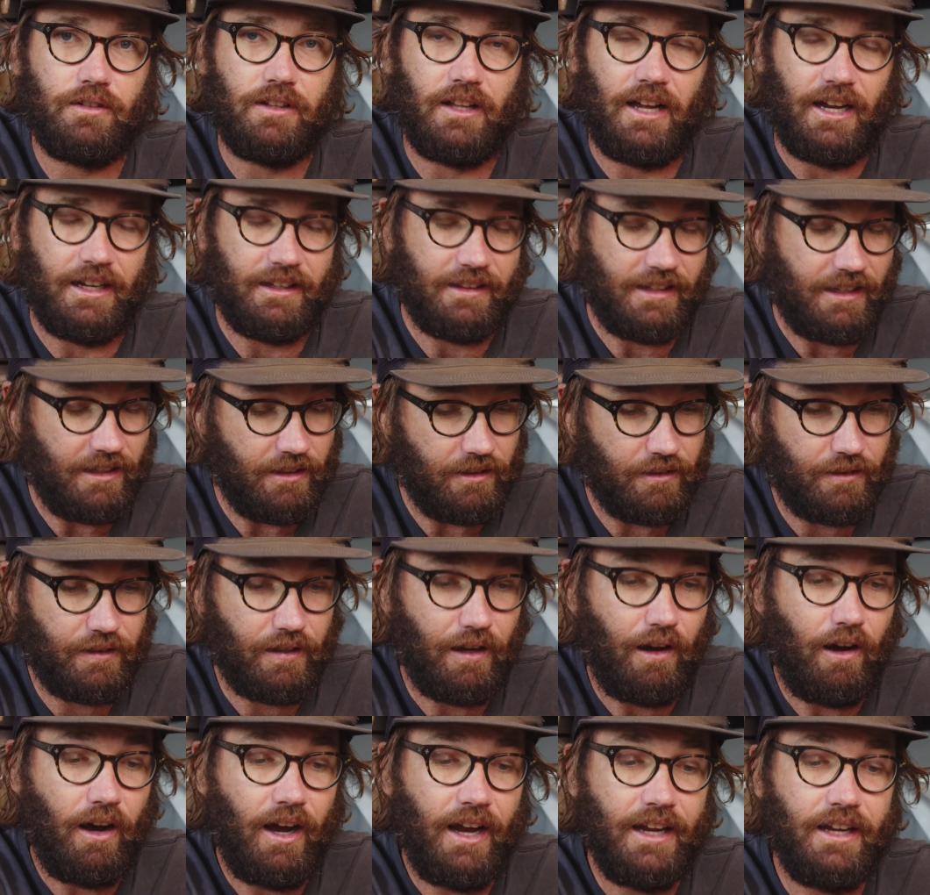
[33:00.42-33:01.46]
like the
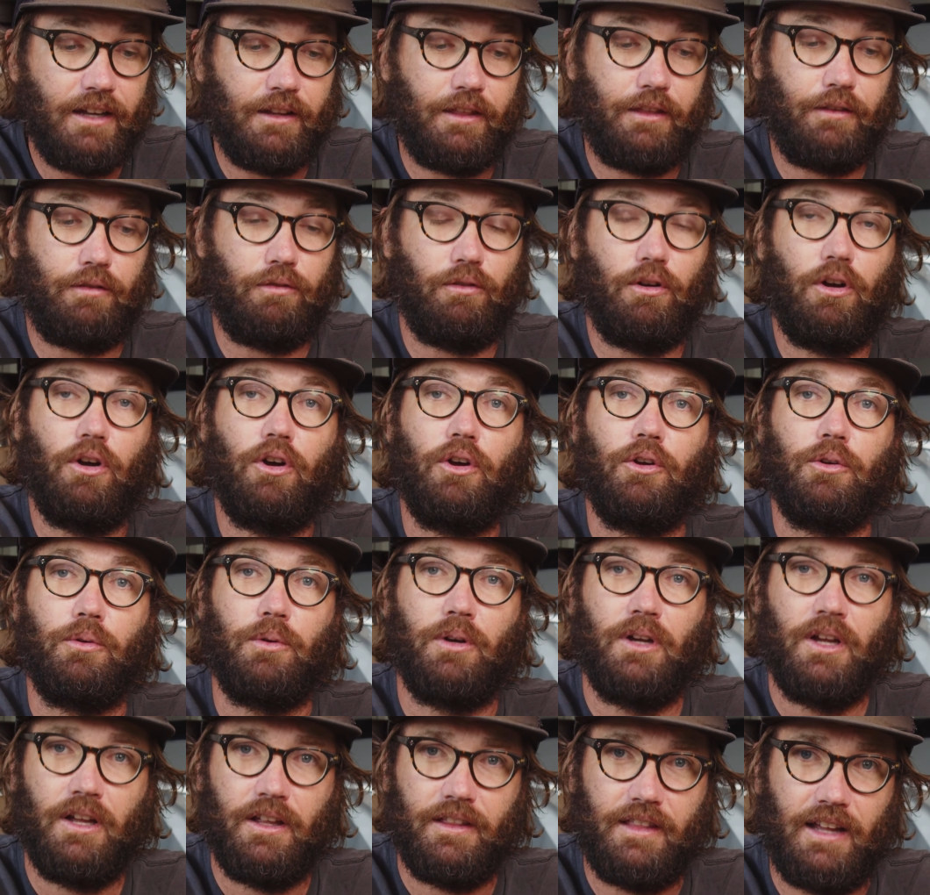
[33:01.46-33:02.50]
entire throw
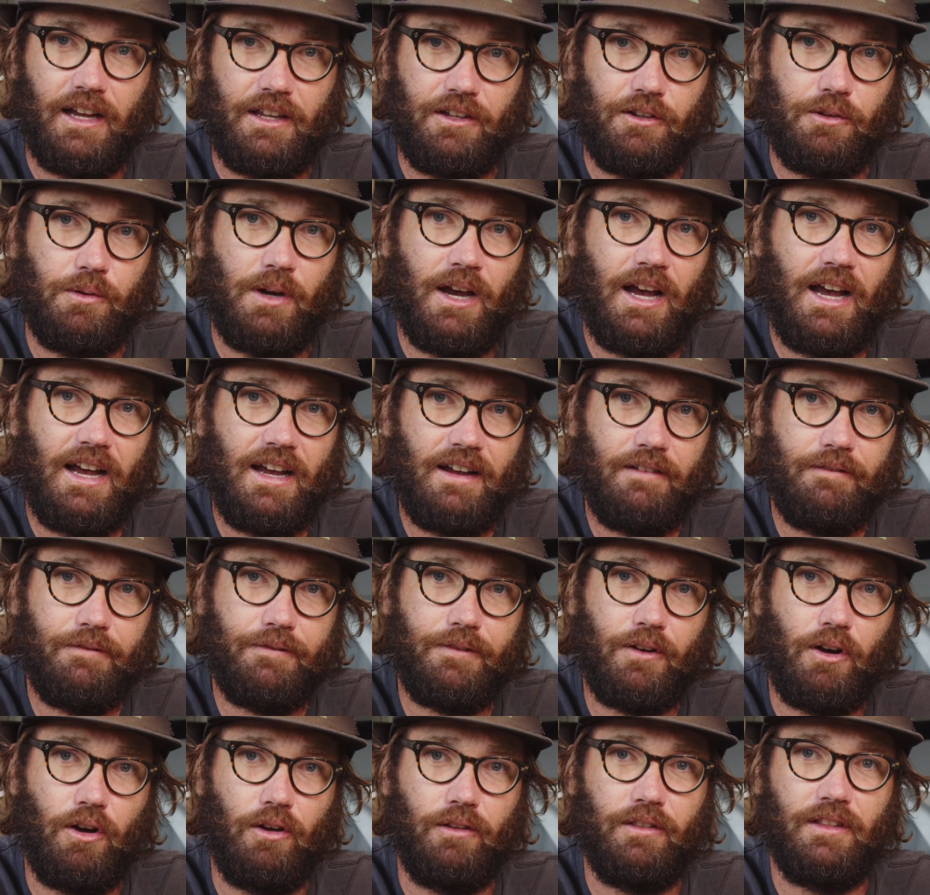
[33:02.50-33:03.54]
that you have
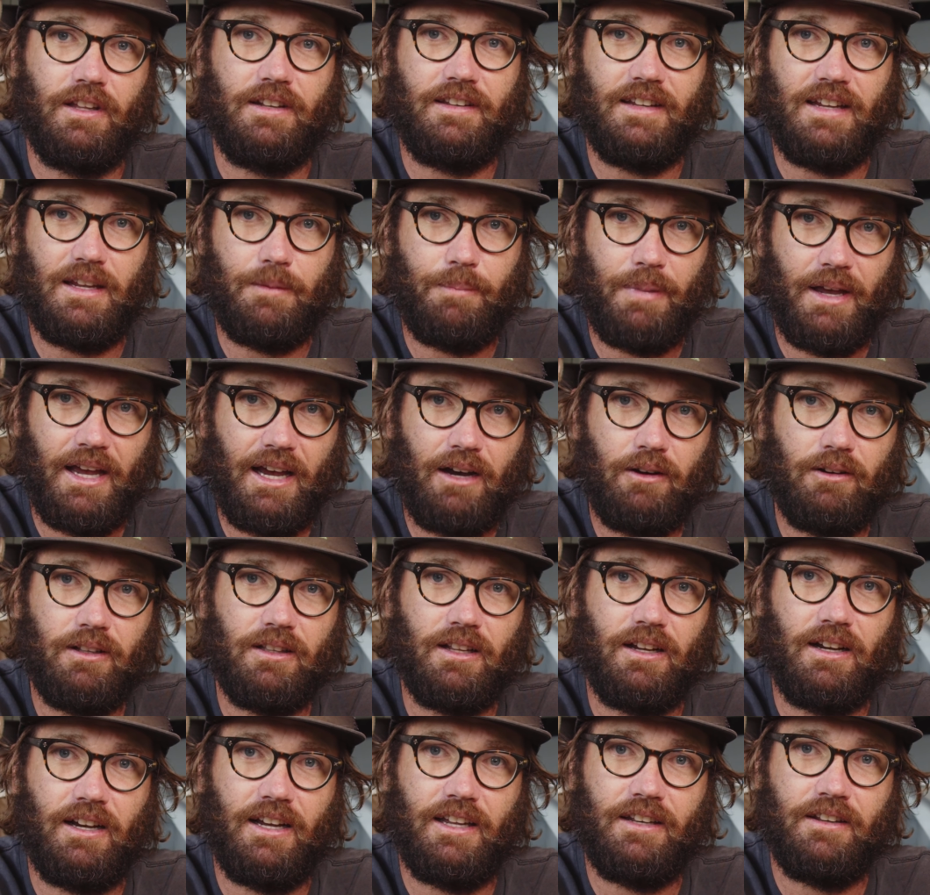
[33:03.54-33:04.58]
on the D-power
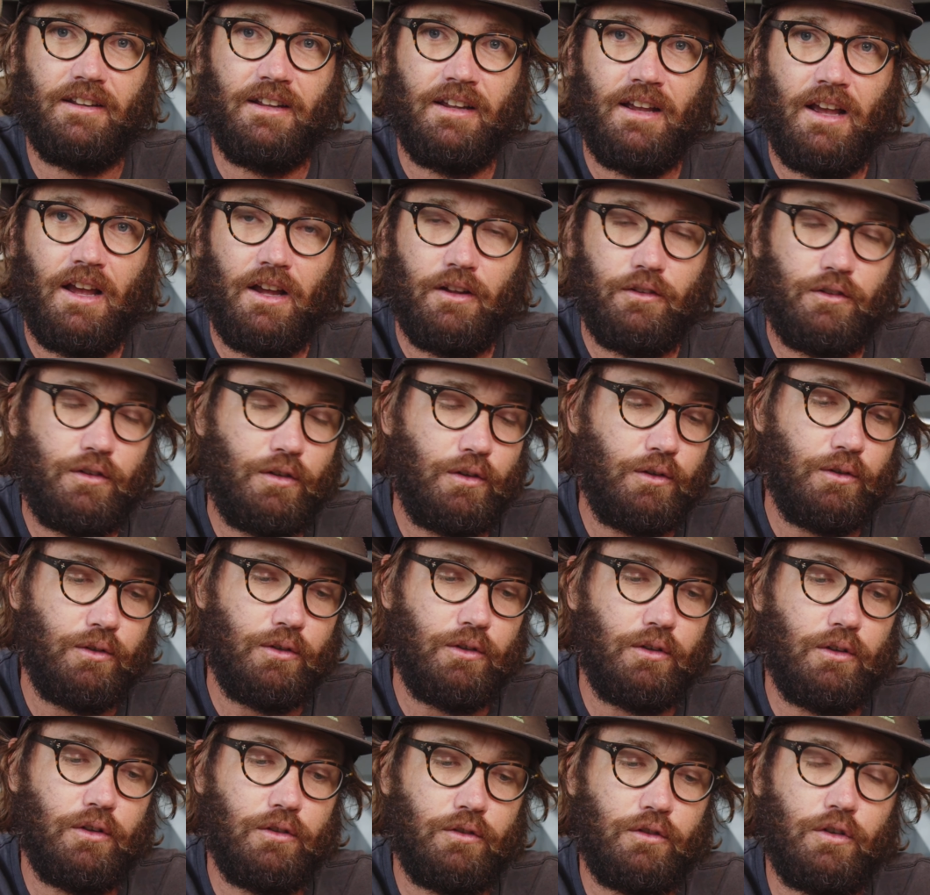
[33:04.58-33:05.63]
line
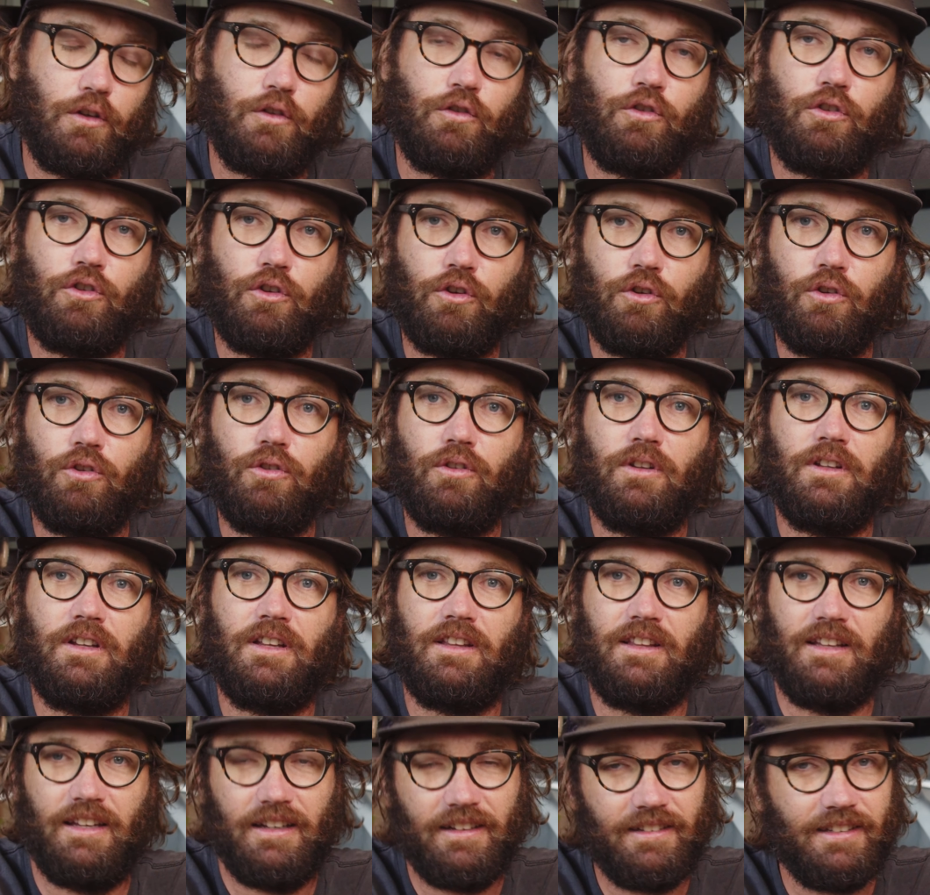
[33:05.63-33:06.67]
to tune
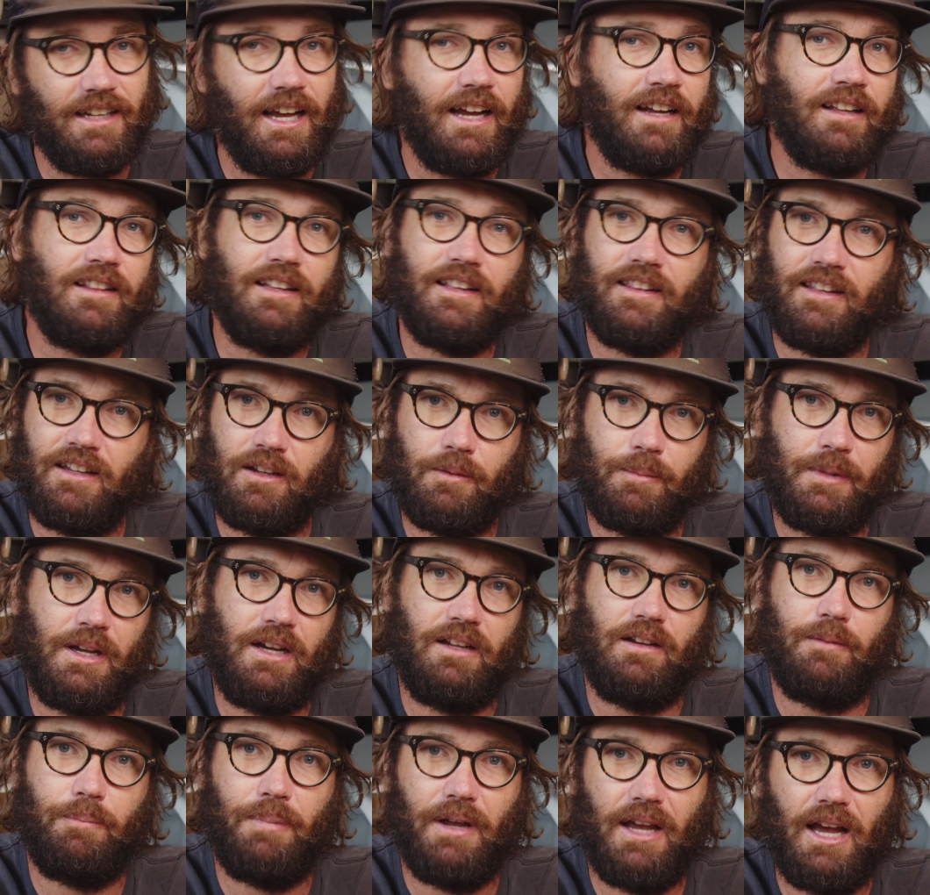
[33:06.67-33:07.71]
exactly the
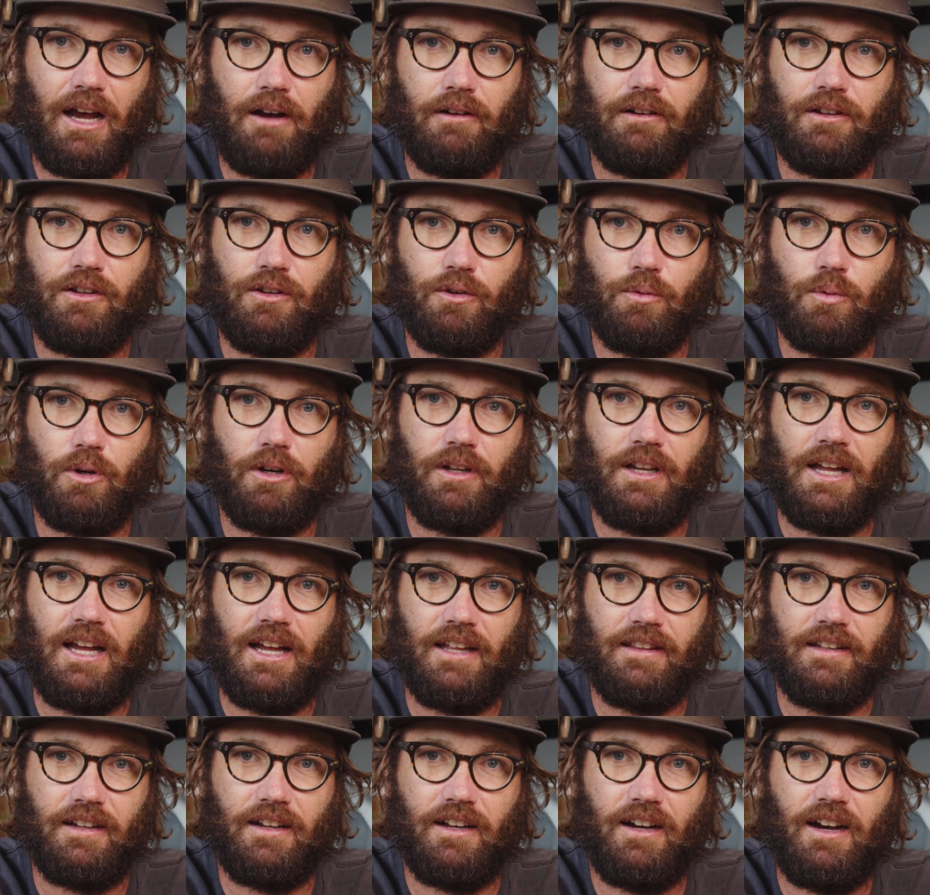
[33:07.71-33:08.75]
amount of power you want
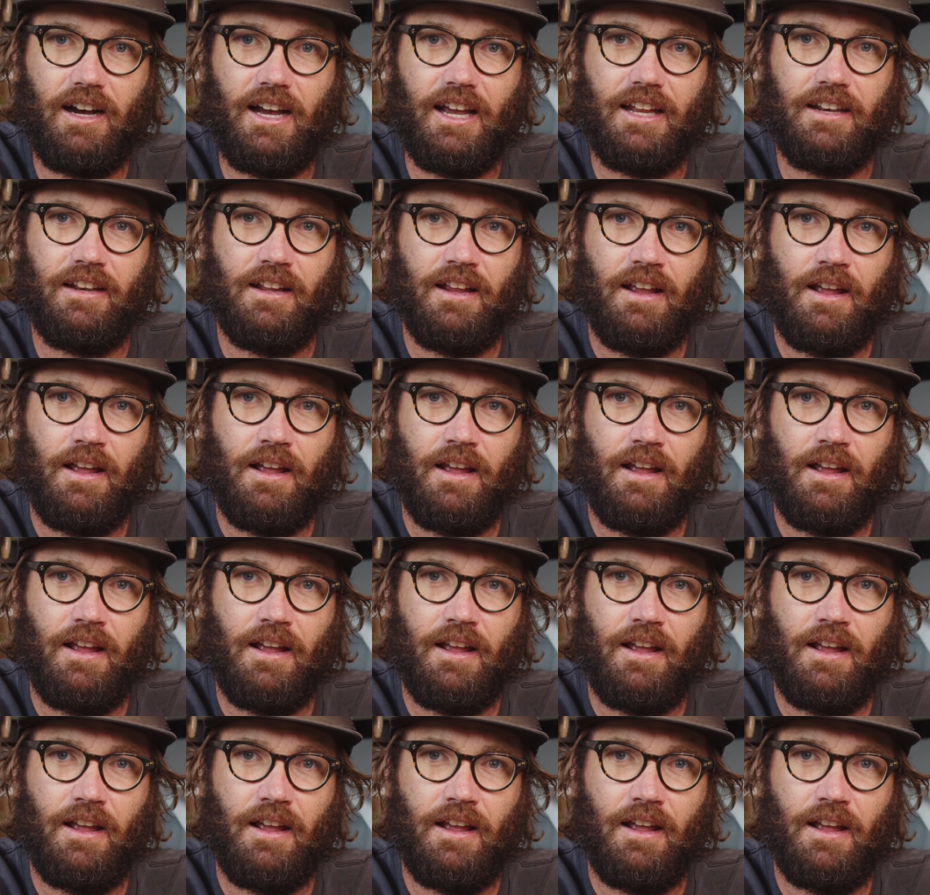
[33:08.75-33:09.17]
at the kite.